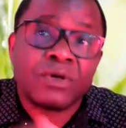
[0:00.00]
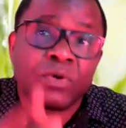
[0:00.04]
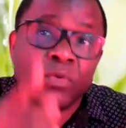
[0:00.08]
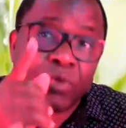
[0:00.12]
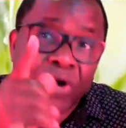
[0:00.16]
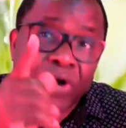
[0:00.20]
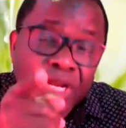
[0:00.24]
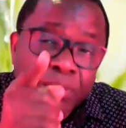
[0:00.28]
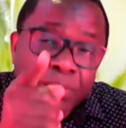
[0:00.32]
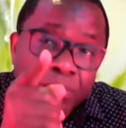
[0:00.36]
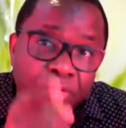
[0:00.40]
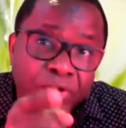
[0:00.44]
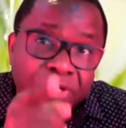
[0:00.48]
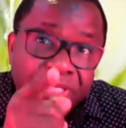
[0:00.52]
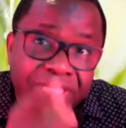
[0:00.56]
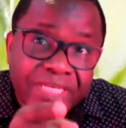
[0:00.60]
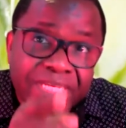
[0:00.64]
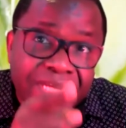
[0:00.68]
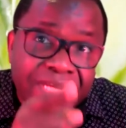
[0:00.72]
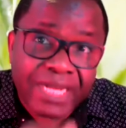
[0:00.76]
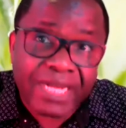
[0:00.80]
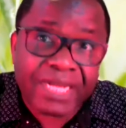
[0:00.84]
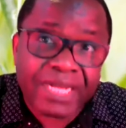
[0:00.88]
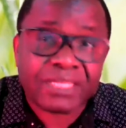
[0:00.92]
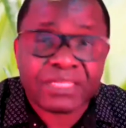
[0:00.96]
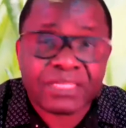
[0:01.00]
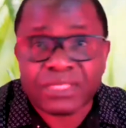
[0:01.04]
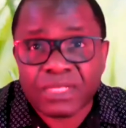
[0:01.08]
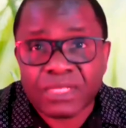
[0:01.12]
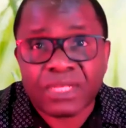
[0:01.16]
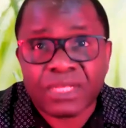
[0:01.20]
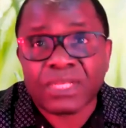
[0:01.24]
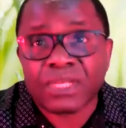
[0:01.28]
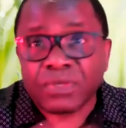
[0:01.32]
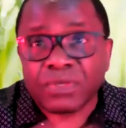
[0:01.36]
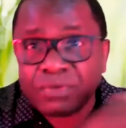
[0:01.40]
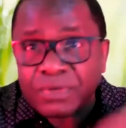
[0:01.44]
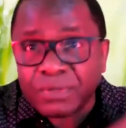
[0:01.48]
One more year,
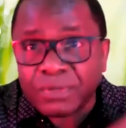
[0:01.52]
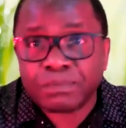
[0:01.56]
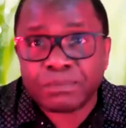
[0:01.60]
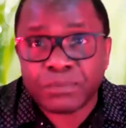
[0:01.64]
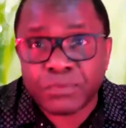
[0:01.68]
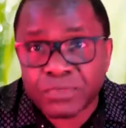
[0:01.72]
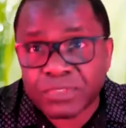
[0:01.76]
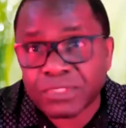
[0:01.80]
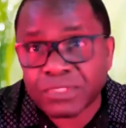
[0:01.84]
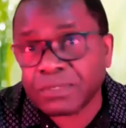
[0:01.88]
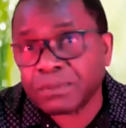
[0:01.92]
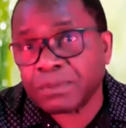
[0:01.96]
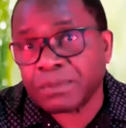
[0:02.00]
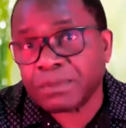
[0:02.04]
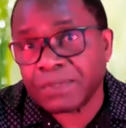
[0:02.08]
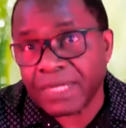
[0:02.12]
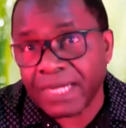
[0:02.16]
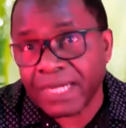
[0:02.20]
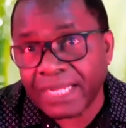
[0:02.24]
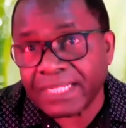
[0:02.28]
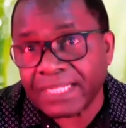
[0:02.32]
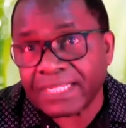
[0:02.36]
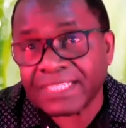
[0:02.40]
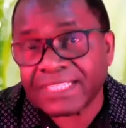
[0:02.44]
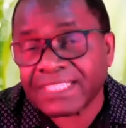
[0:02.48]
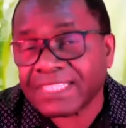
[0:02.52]
you are put behind.